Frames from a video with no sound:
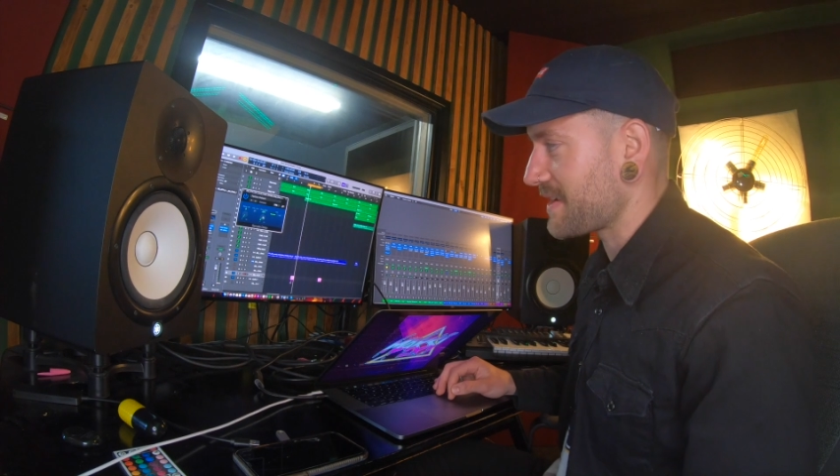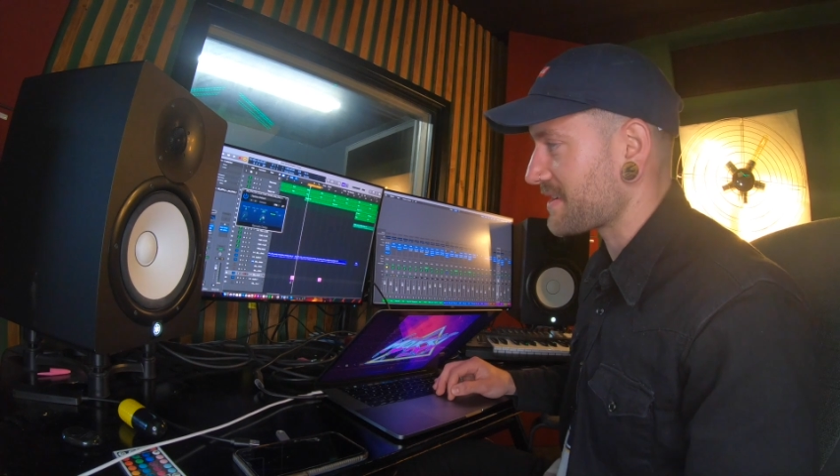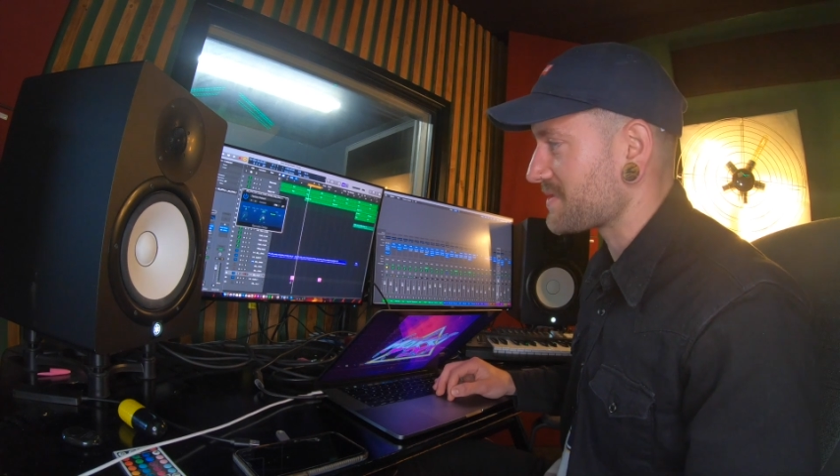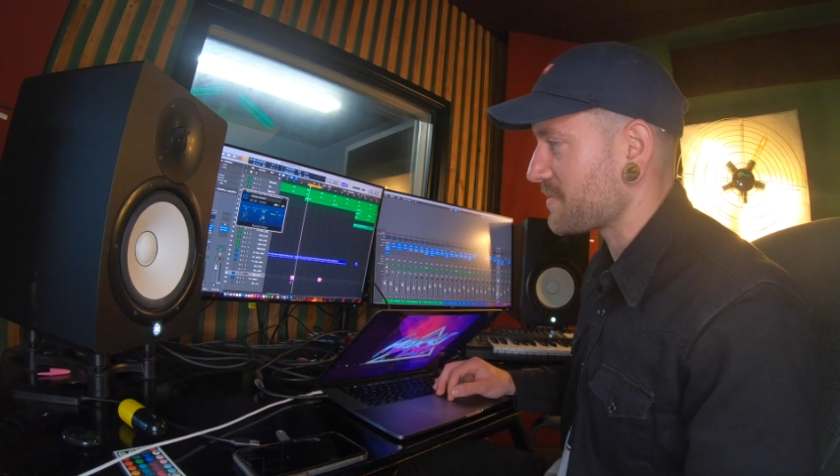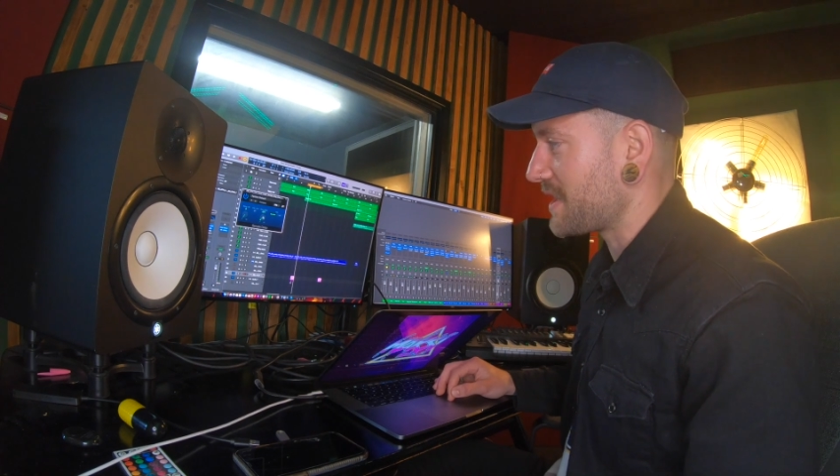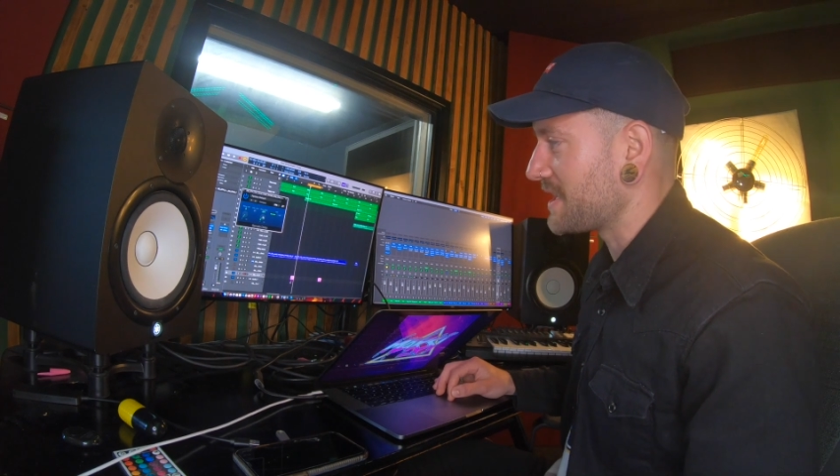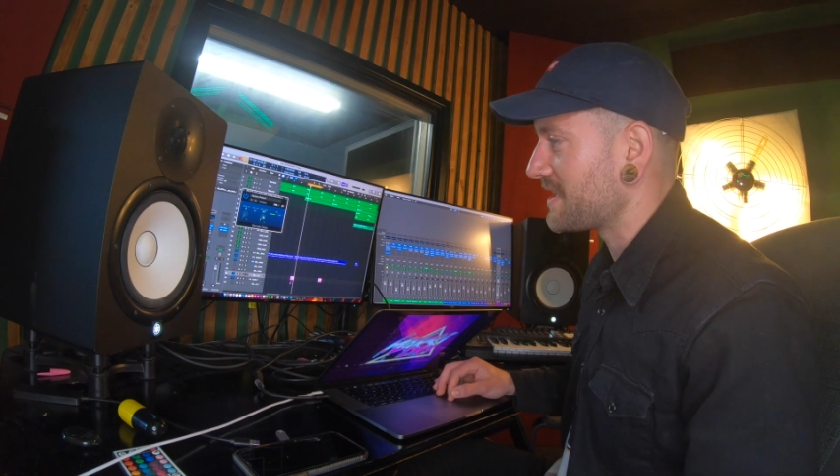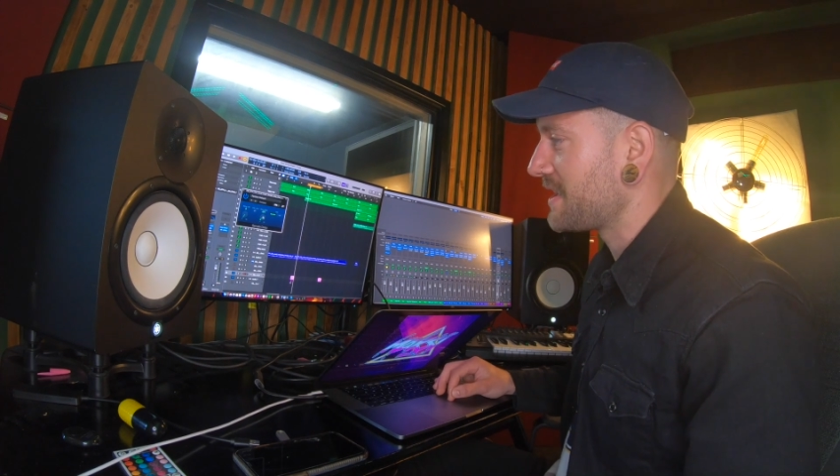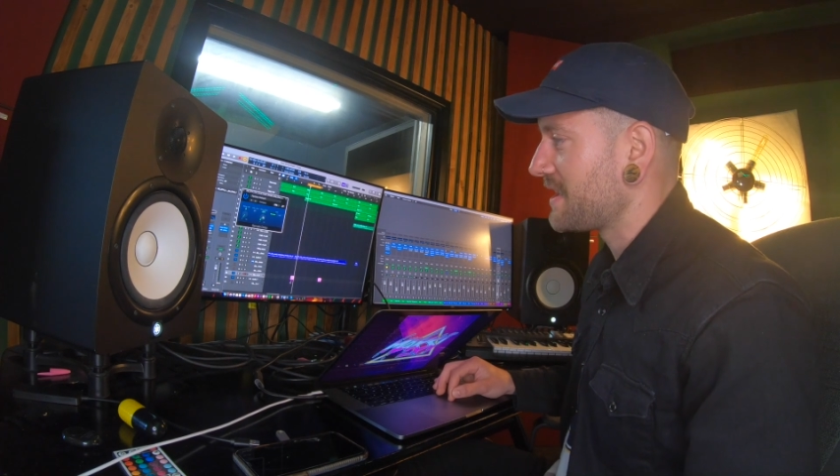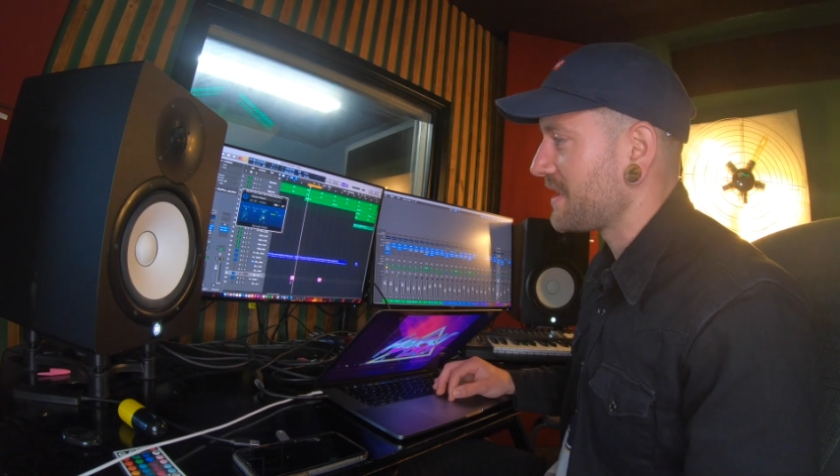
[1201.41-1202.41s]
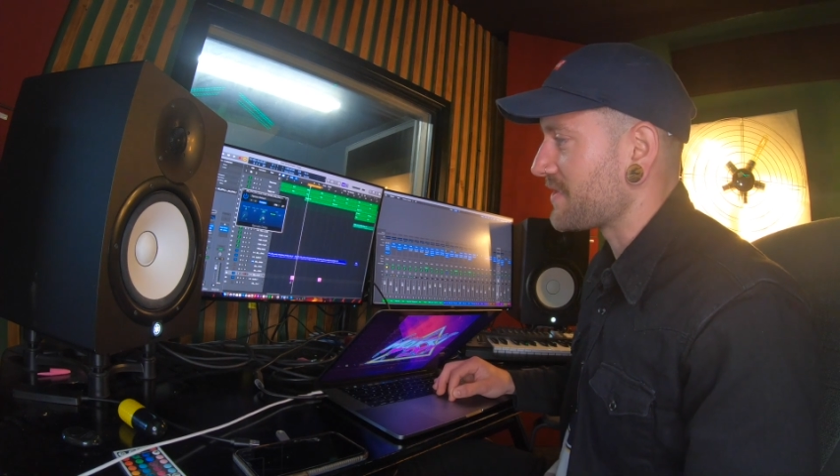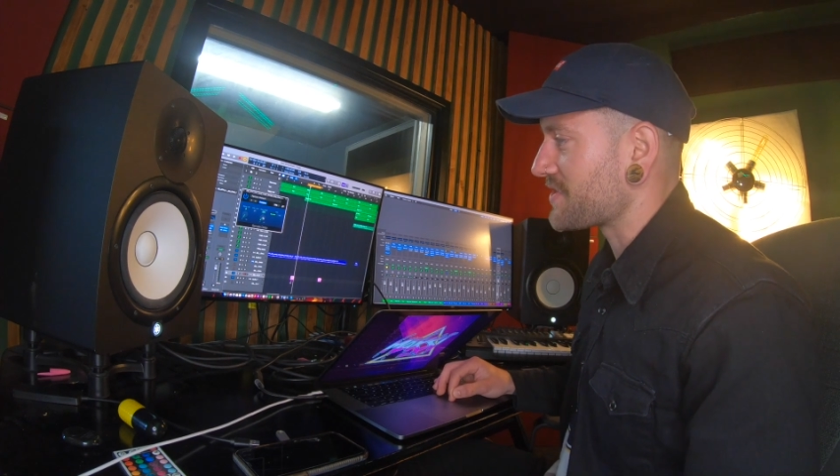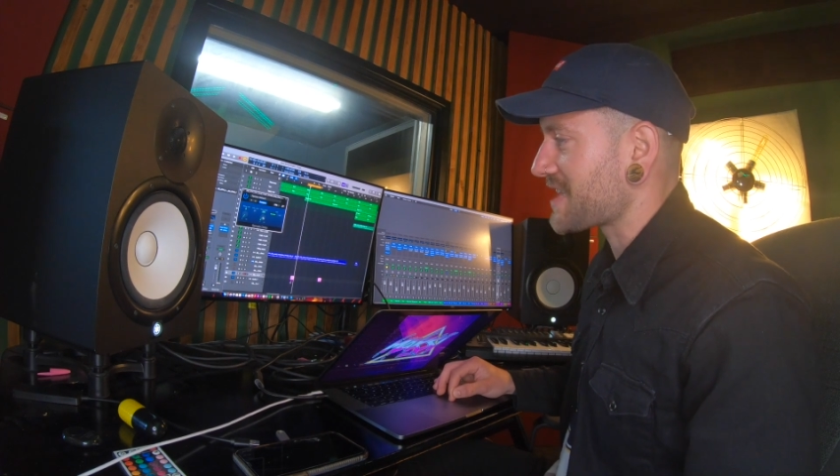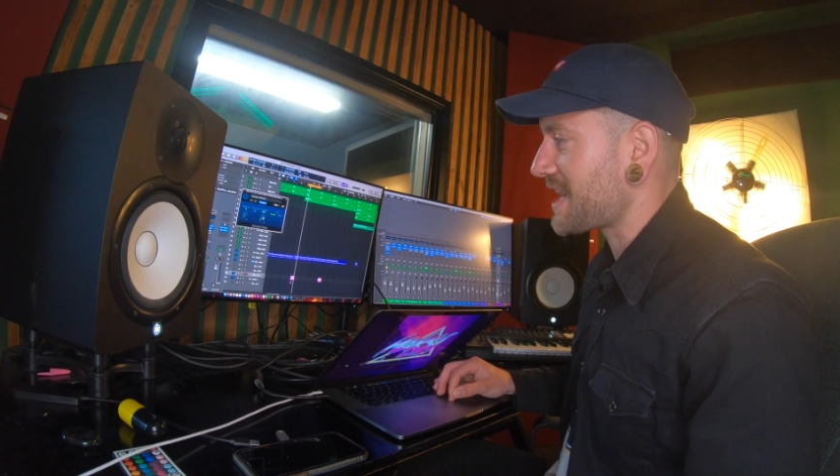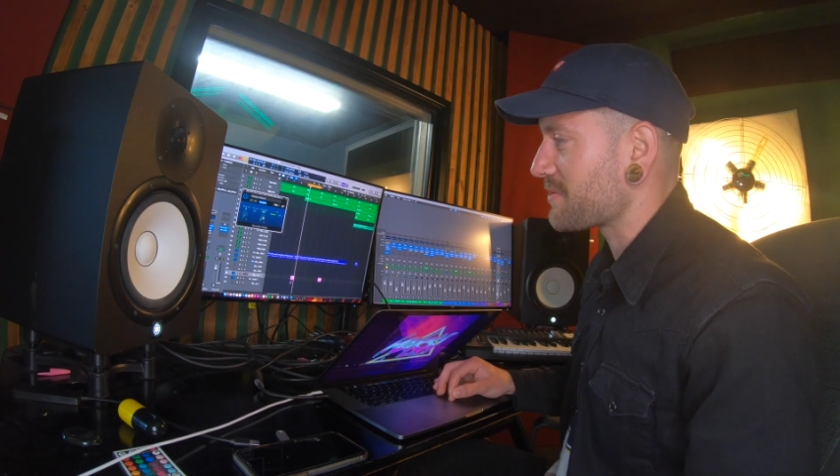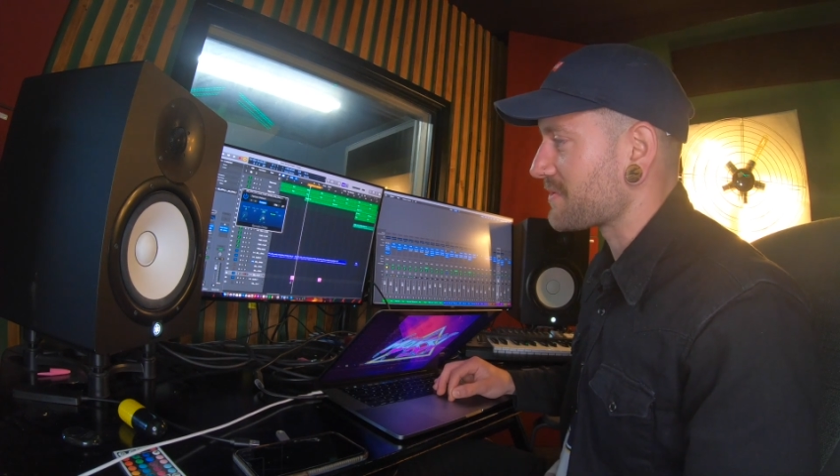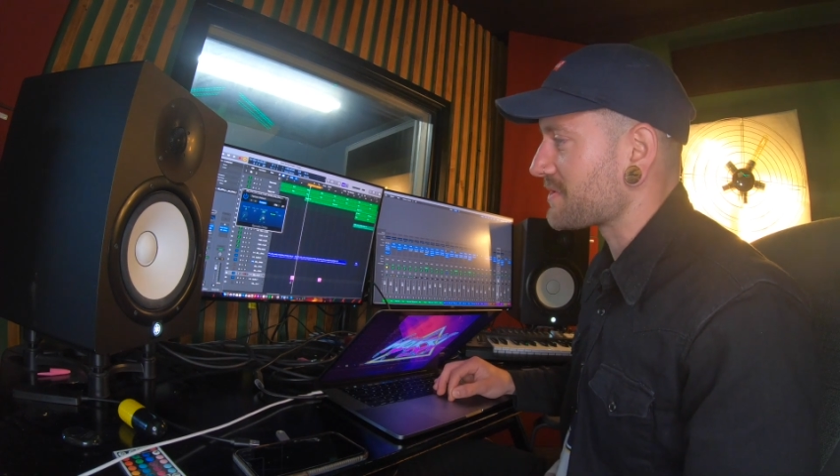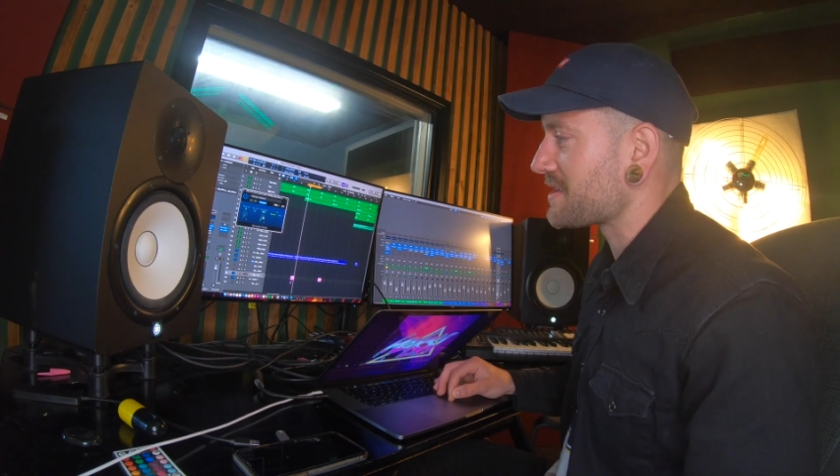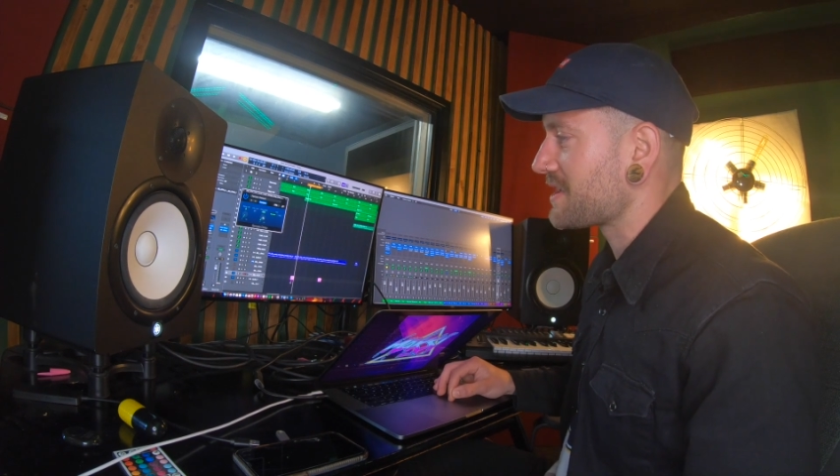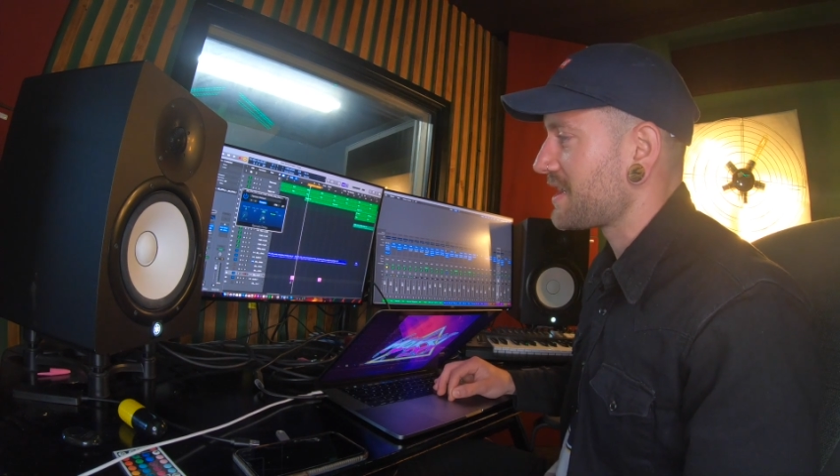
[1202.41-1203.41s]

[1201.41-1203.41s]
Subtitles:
is when the sound